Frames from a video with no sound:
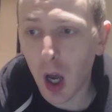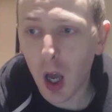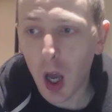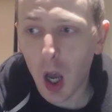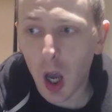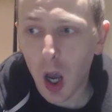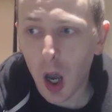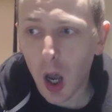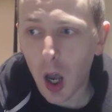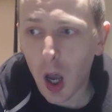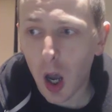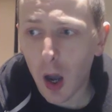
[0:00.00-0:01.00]
but
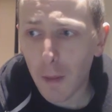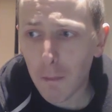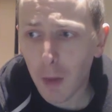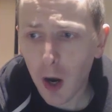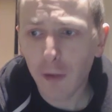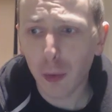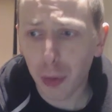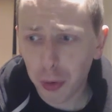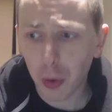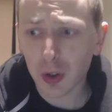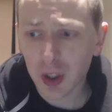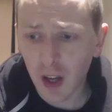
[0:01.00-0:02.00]
my overall
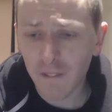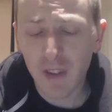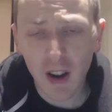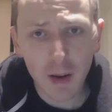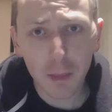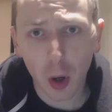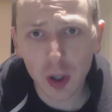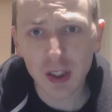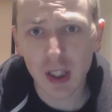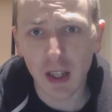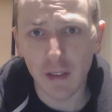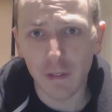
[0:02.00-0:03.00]
thoughts are very
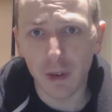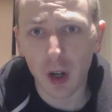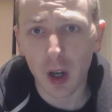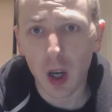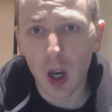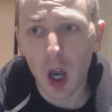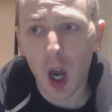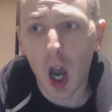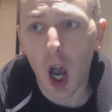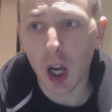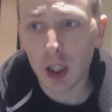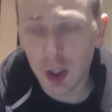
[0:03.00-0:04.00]
positive.
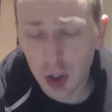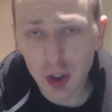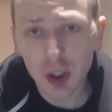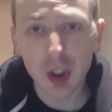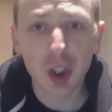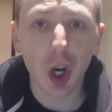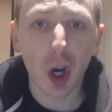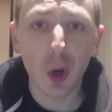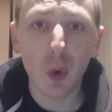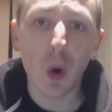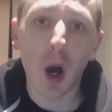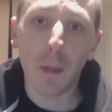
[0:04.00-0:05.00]
A good
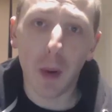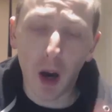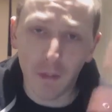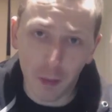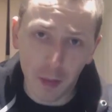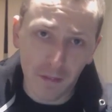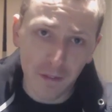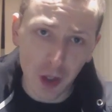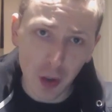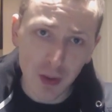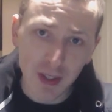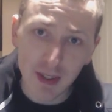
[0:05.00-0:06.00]
show, apart from the
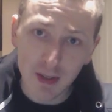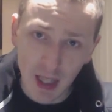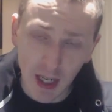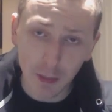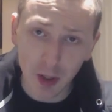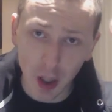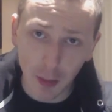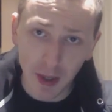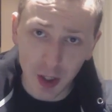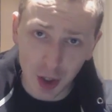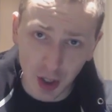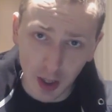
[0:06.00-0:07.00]
few segments
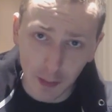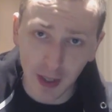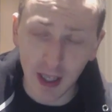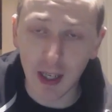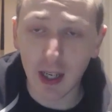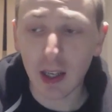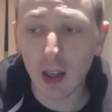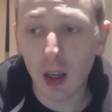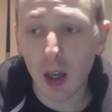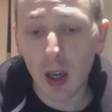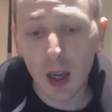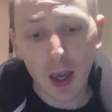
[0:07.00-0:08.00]
I mentioned at the
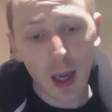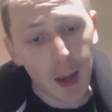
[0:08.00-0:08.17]
beginning.